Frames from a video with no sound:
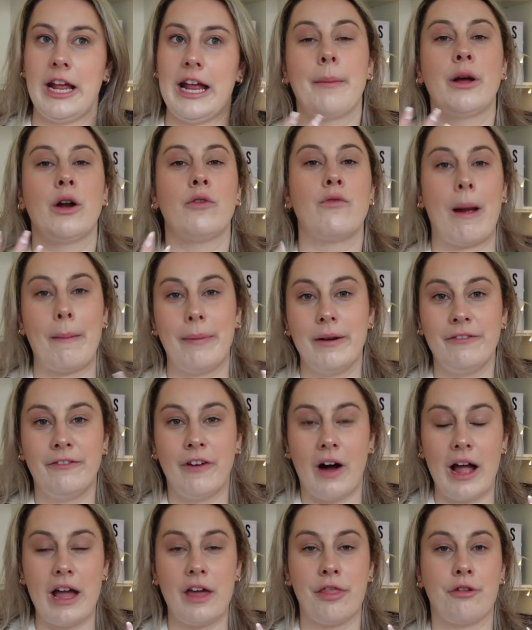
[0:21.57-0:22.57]
I'm gonna rapid
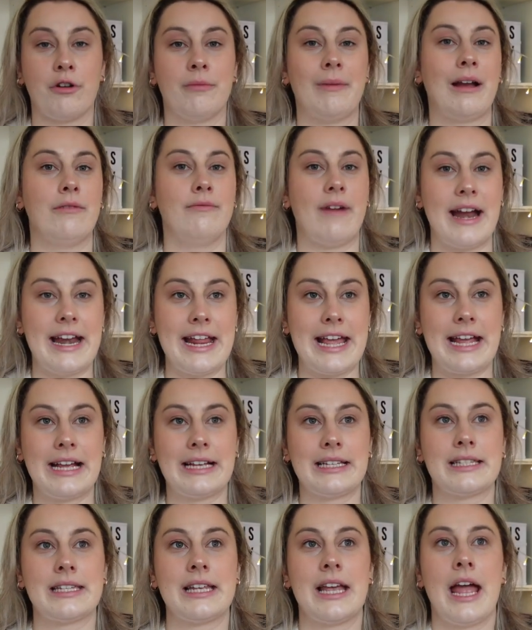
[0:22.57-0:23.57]
fire through my
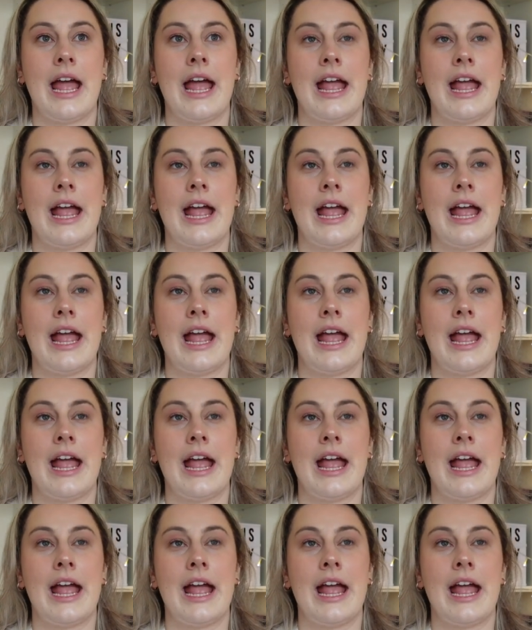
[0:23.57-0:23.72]
readings.